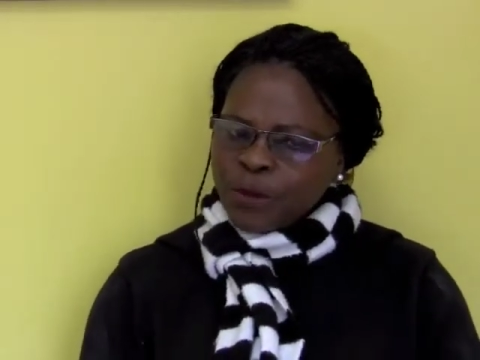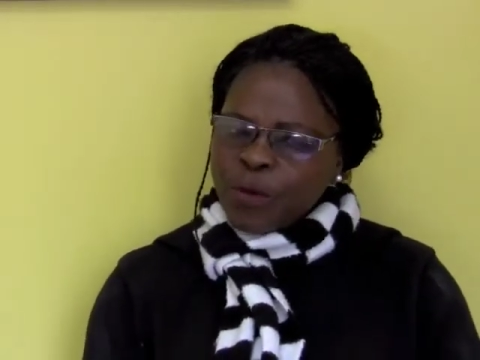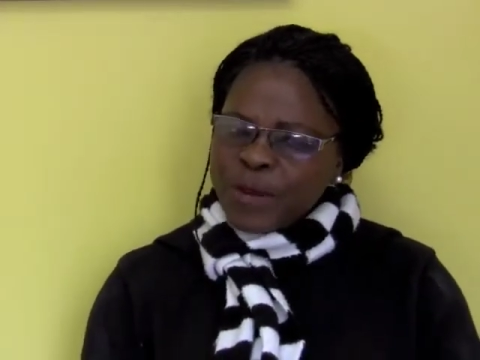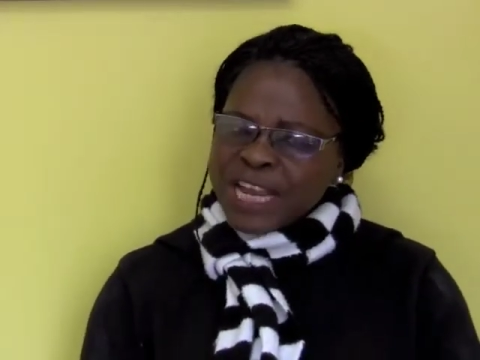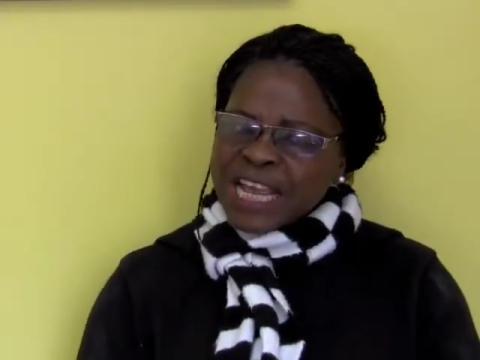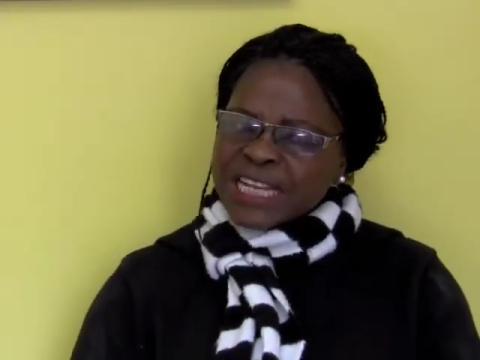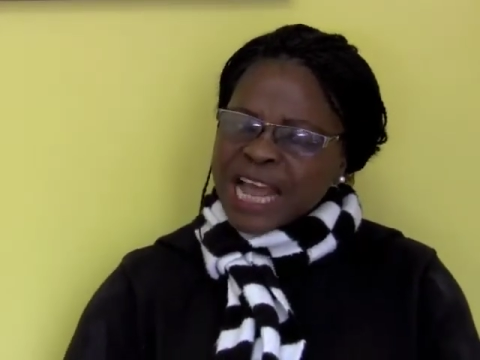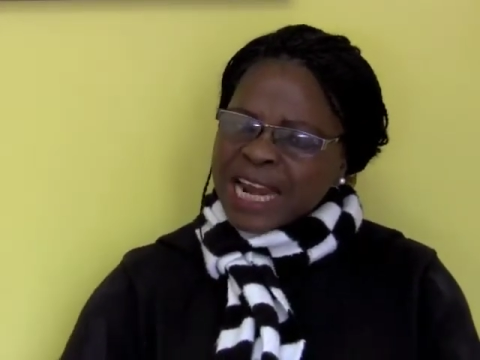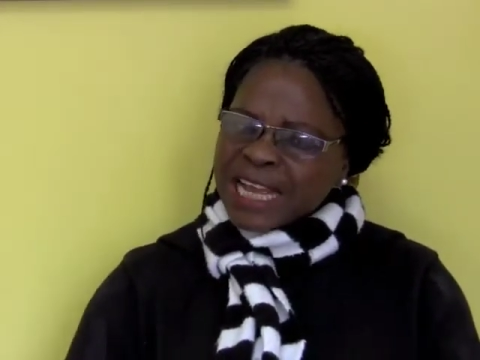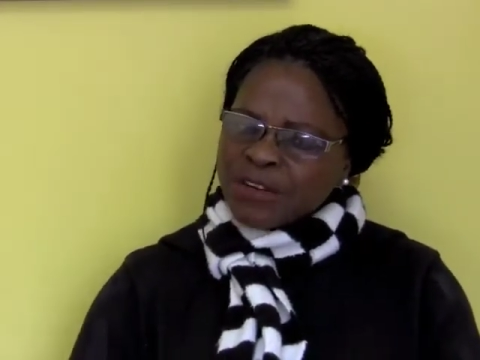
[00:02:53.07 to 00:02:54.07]
communicate
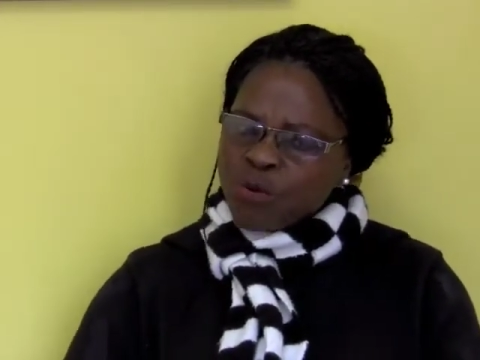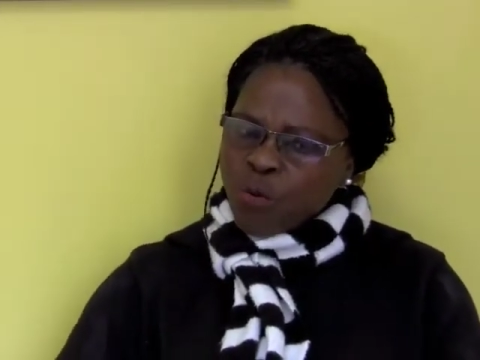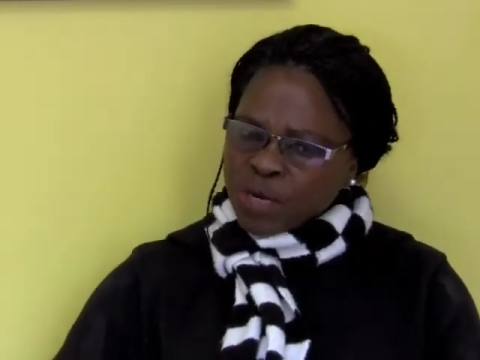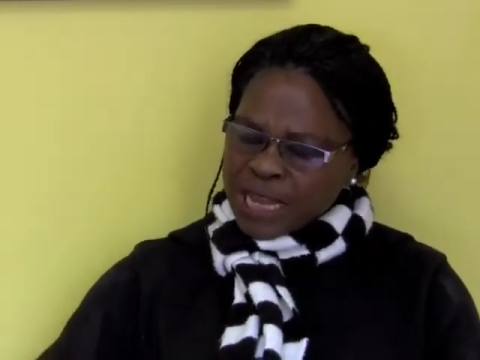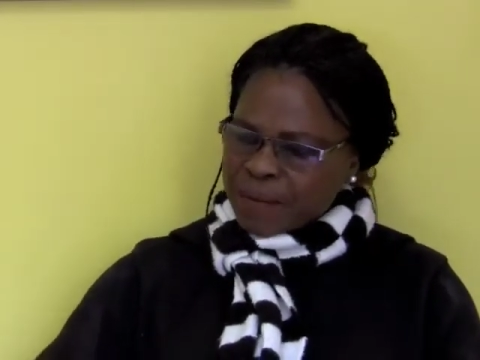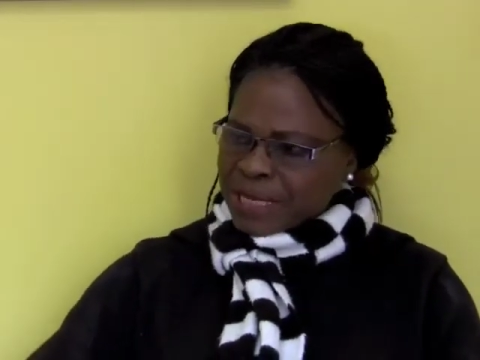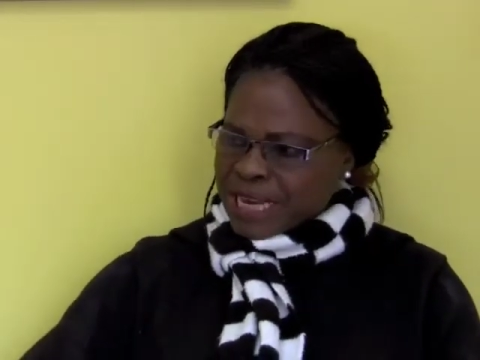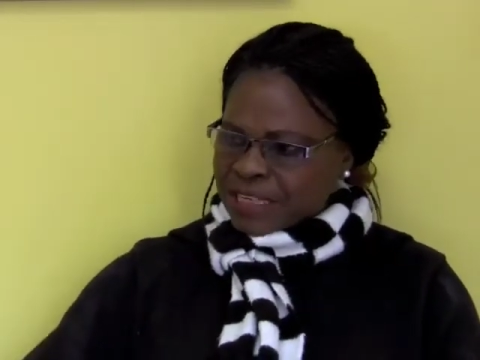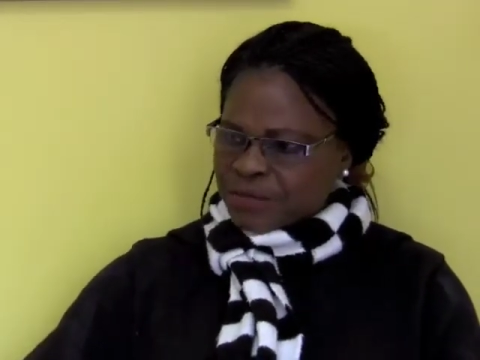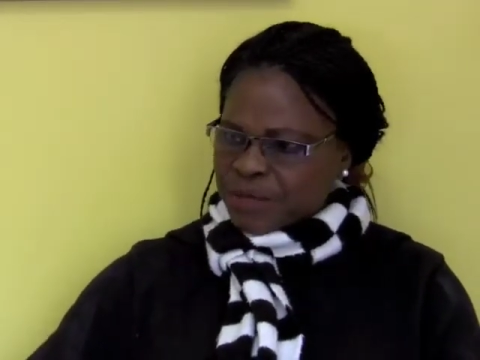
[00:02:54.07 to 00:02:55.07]
and I know what time it
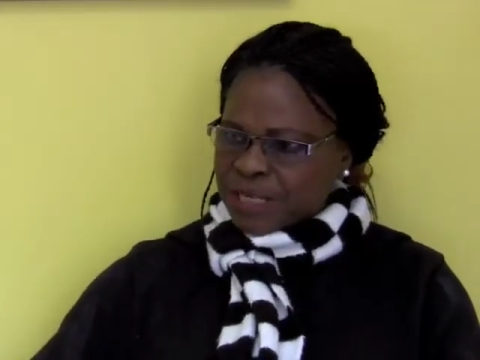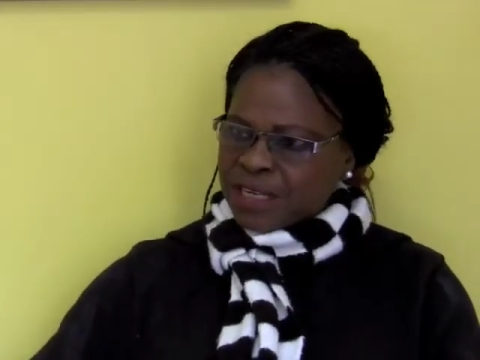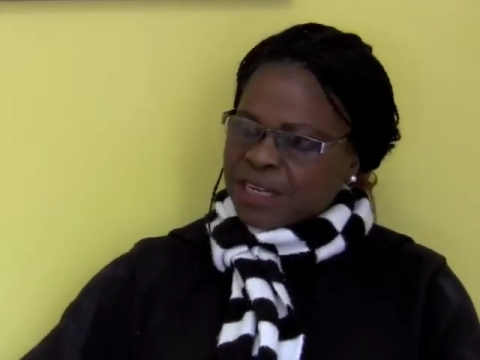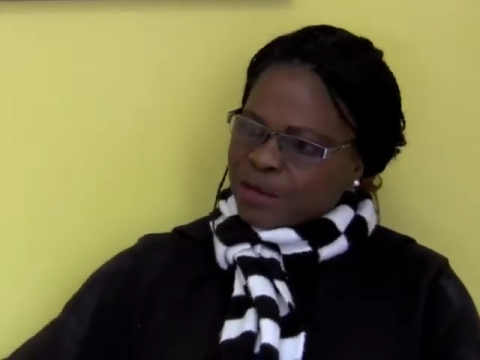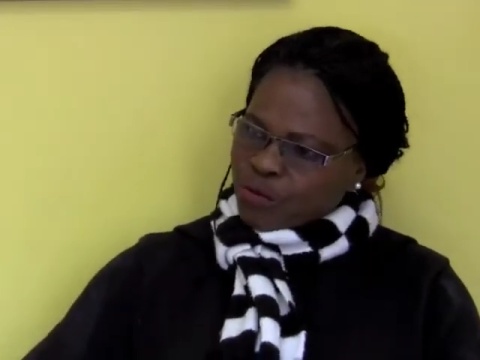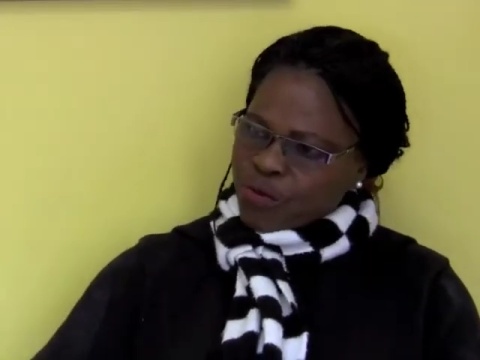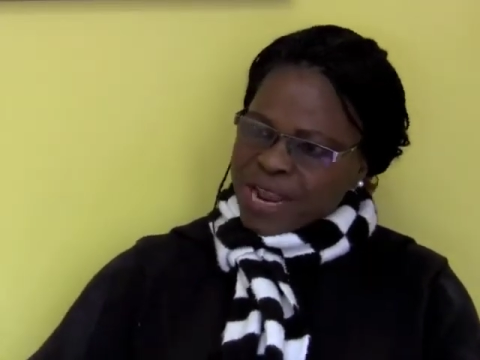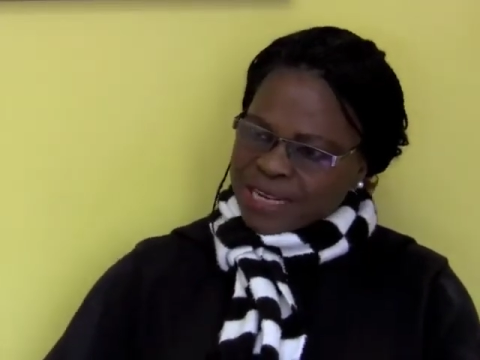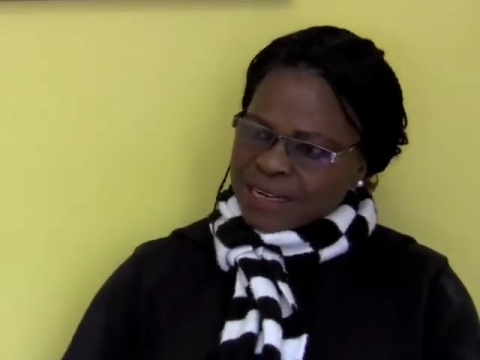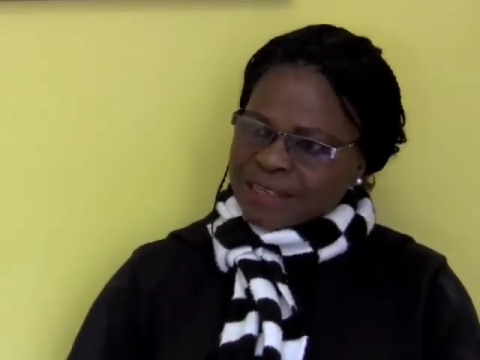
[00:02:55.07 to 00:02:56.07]
takes me to
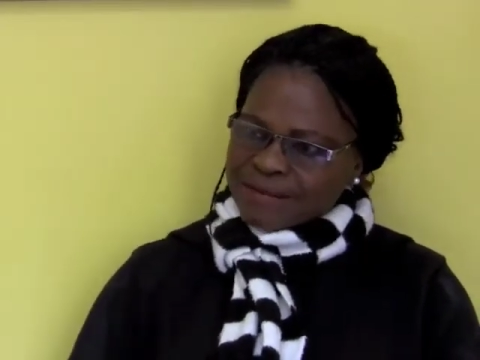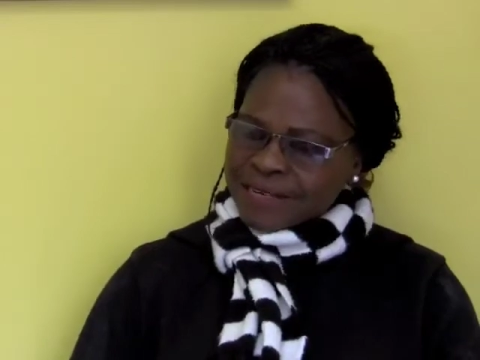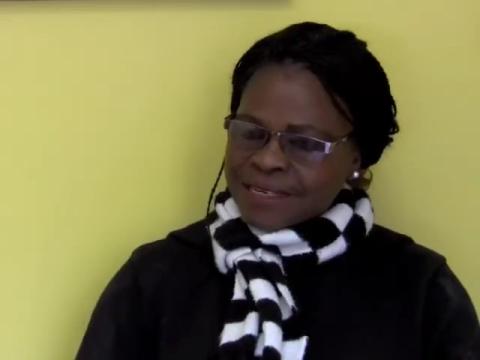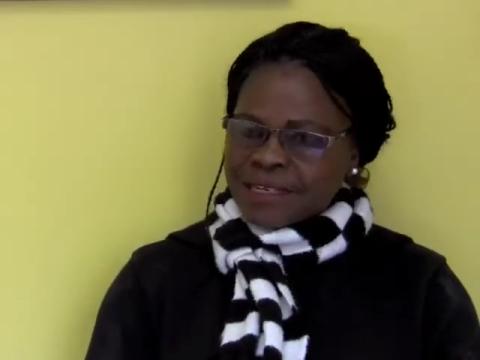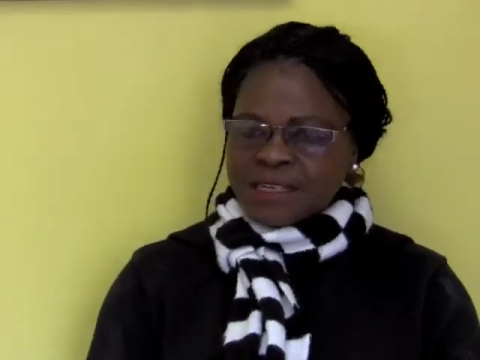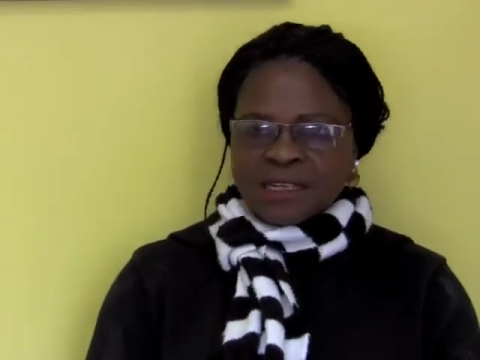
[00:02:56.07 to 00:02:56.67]
write and they read,